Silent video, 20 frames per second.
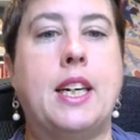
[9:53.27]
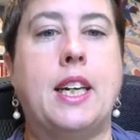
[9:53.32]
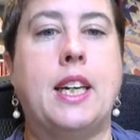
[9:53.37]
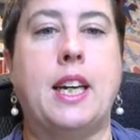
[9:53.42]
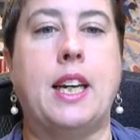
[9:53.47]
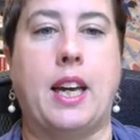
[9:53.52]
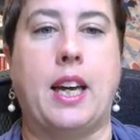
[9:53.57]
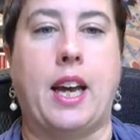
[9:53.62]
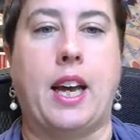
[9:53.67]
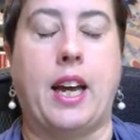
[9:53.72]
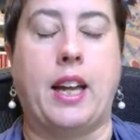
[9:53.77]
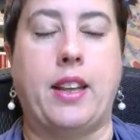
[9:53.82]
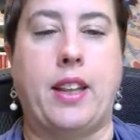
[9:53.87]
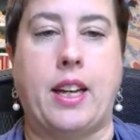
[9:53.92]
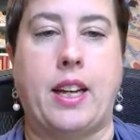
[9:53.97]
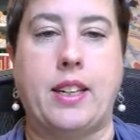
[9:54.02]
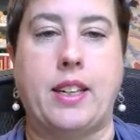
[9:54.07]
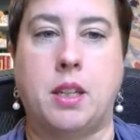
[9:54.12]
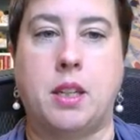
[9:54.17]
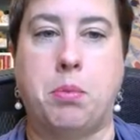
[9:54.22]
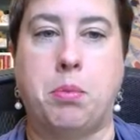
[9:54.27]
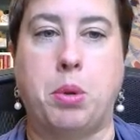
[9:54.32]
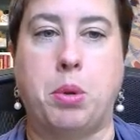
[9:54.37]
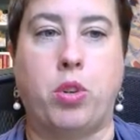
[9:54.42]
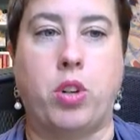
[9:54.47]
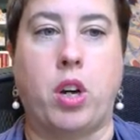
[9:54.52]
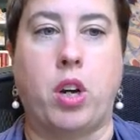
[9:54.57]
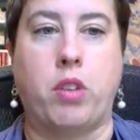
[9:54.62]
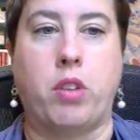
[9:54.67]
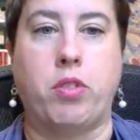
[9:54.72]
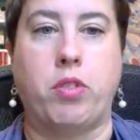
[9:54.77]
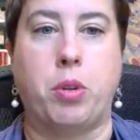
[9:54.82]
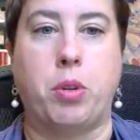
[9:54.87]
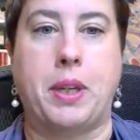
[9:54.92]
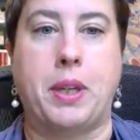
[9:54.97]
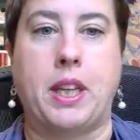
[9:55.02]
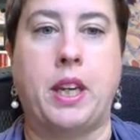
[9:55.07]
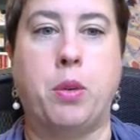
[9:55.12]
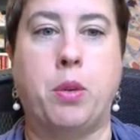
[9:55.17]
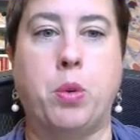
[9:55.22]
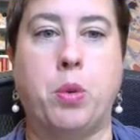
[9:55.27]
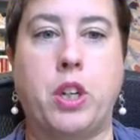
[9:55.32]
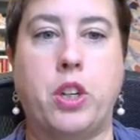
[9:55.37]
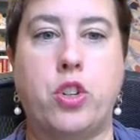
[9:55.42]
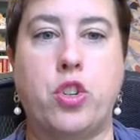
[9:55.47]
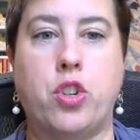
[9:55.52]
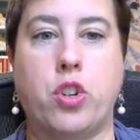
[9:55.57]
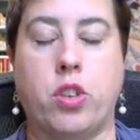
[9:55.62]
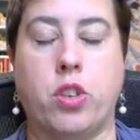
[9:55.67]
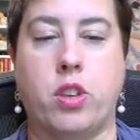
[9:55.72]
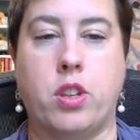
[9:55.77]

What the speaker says: It had that typical government language.